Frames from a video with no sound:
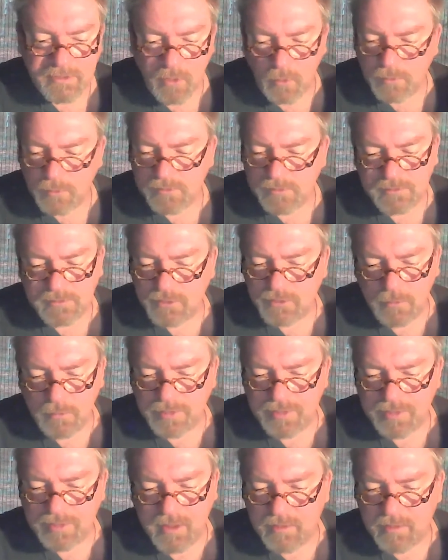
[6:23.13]

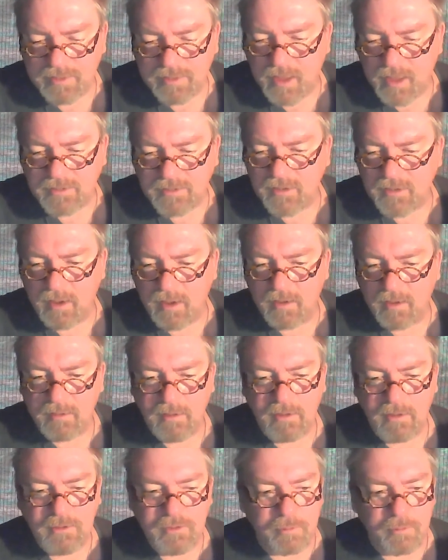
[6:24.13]
don't think that
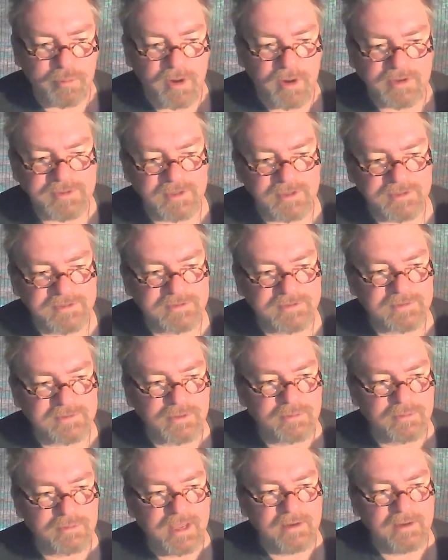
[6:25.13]
your precious
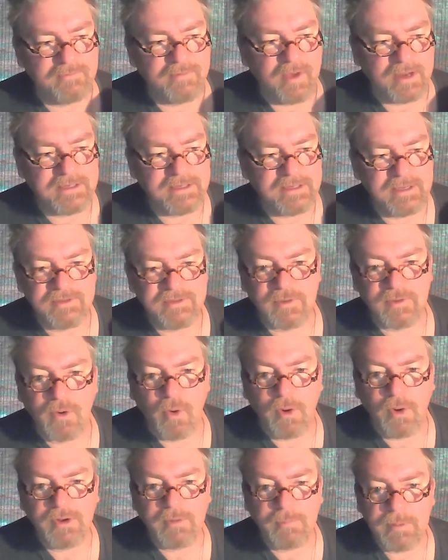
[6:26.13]
creative ideas are
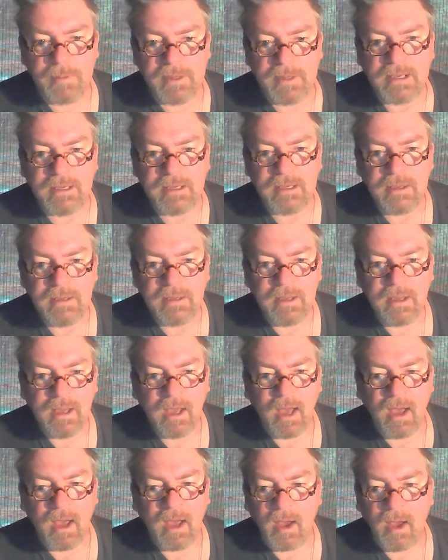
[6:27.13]
going to be
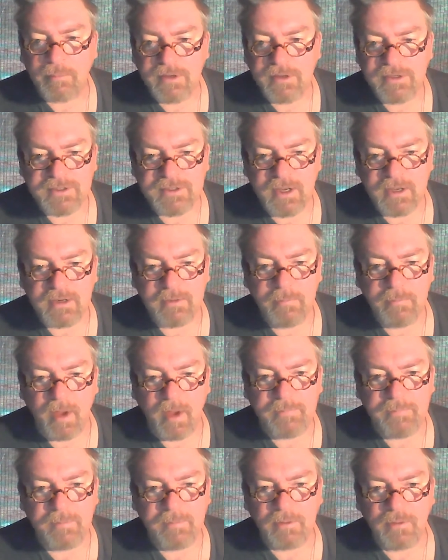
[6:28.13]
appreciated
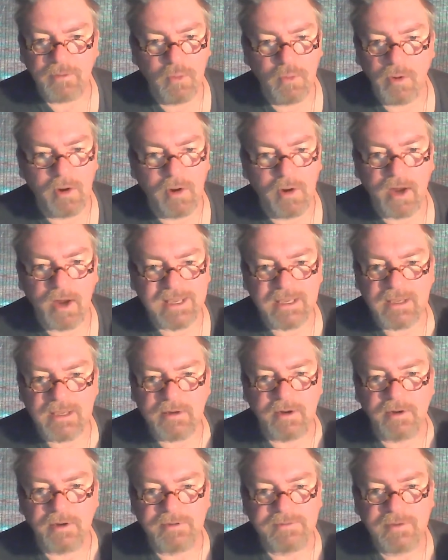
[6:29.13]
by people who are not
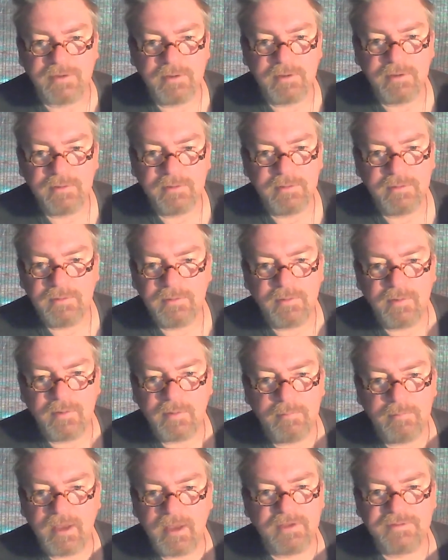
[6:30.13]
keeners.
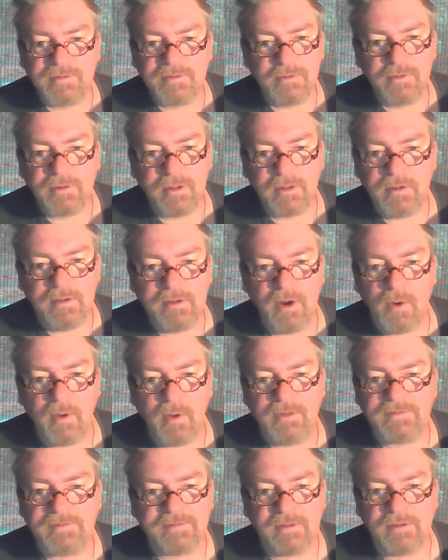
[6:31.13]
Because
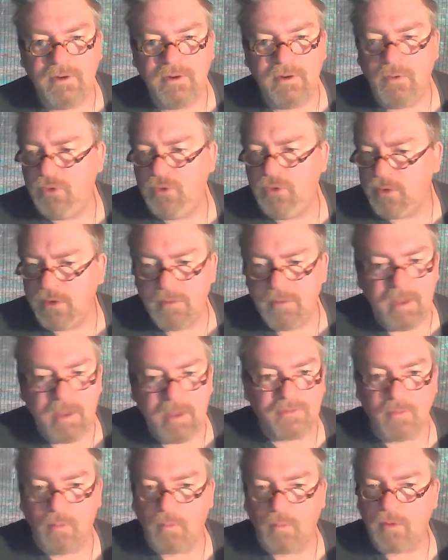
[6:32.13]
you can
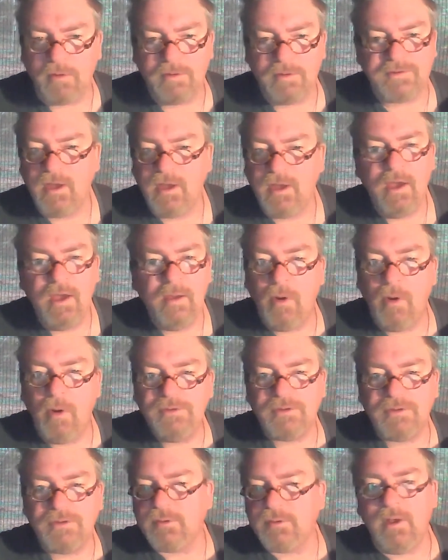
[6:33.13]
make the world's
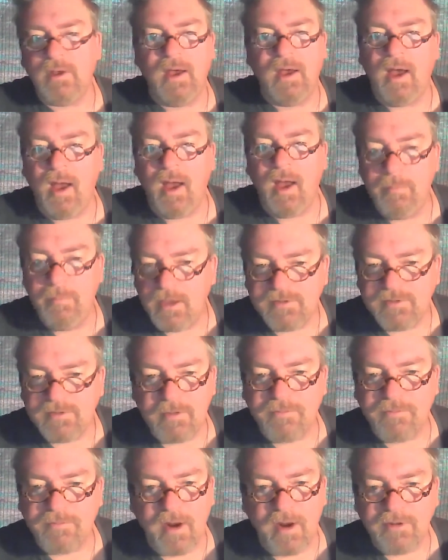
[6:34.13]
most
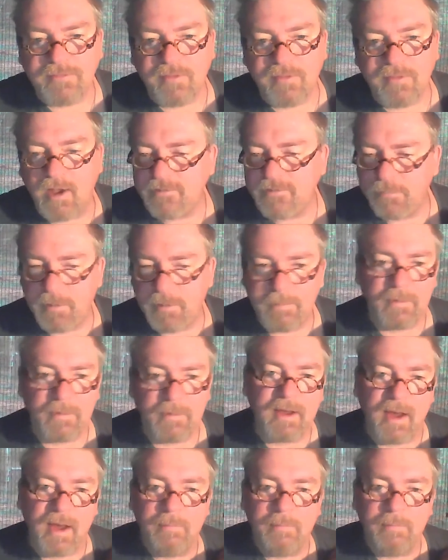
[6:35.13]
amazing French fries. People
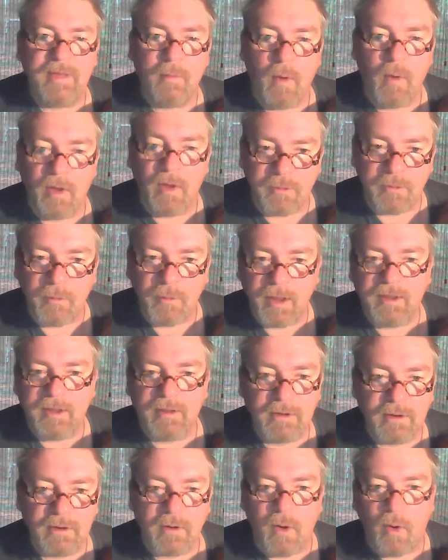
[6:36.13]
come, they want the
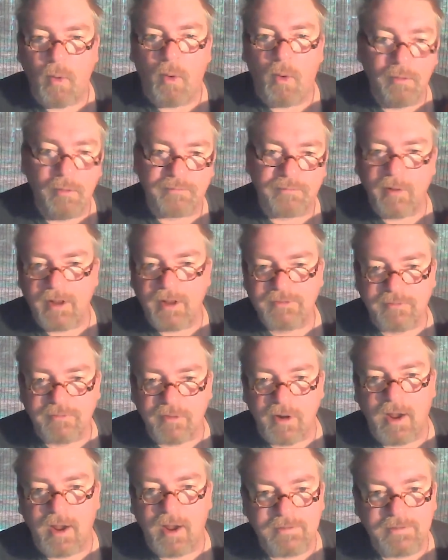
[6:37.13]
regular old French
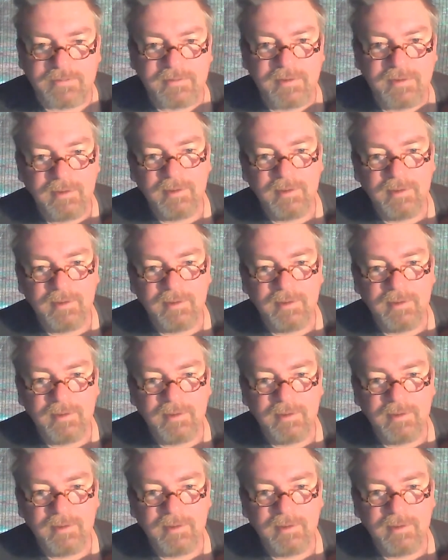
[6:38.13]
fries.